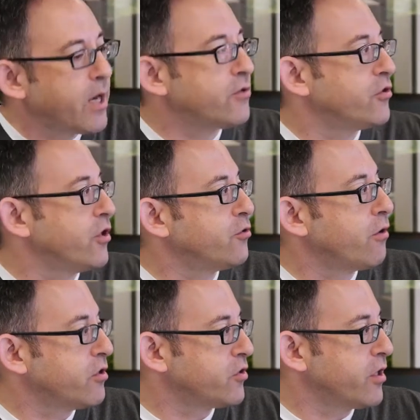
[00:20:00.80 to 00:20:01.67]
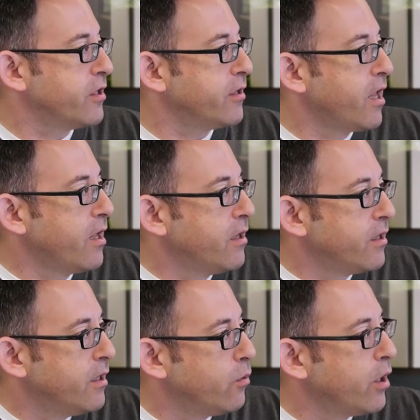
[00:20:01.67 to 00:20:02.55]
browsers untrusted, and
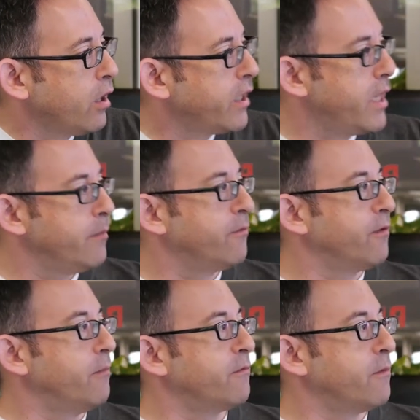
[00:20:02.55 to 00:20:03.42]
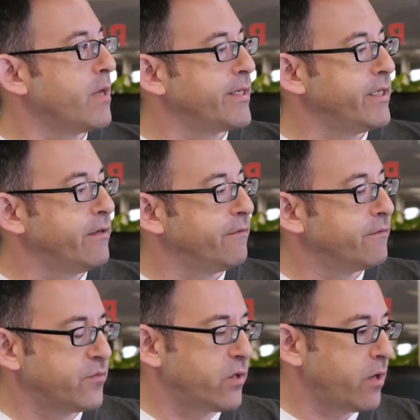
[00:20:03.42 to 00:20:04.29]
you know, we all came from, from the idea of
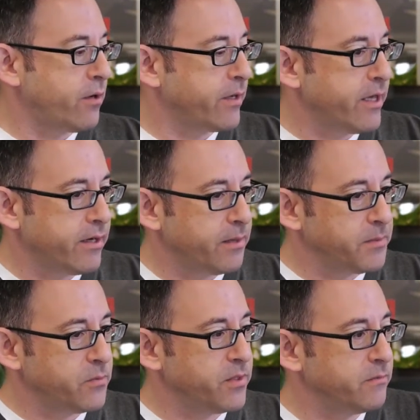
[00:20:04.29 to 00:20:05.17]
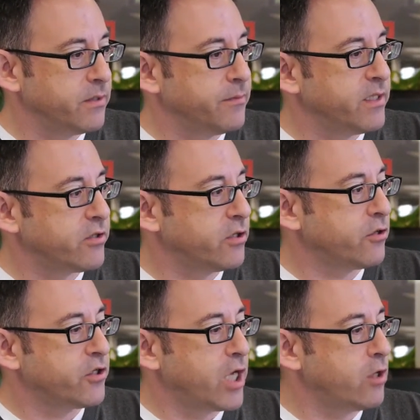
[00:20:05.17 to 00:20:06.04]
saying, well, I don't get it. I mean, when, what do you mean it's
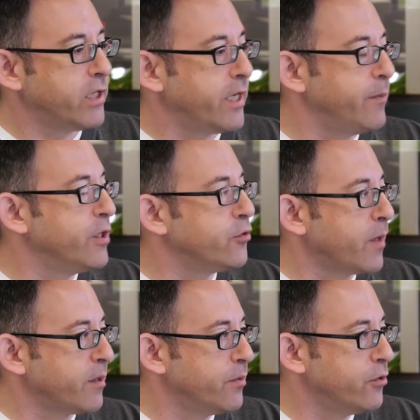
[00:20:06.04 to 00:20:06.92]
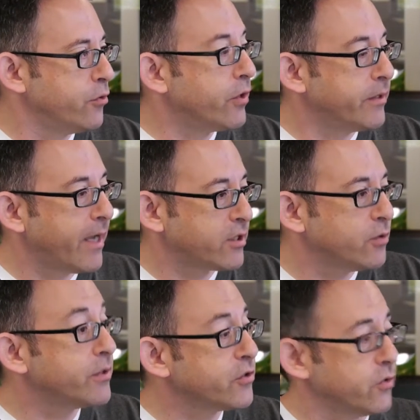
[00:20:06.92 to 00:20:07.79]
untrusted? I don't let anybody use my computer. And
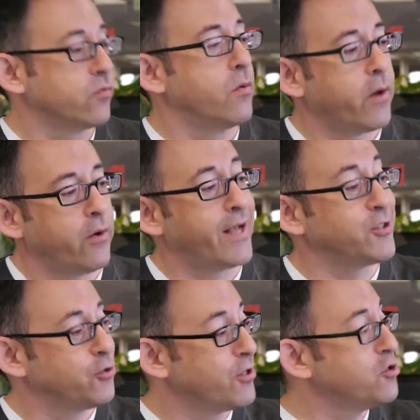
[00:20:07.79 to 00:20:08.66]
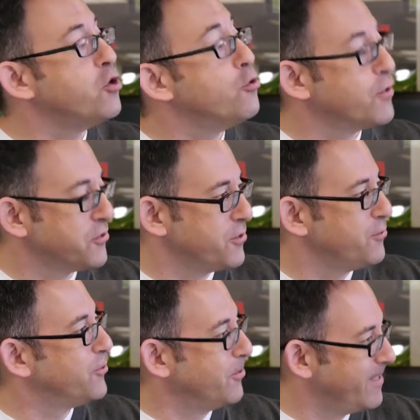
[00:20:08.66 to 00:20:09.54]
actually what they're saying is, well, we don't actually trust you as the user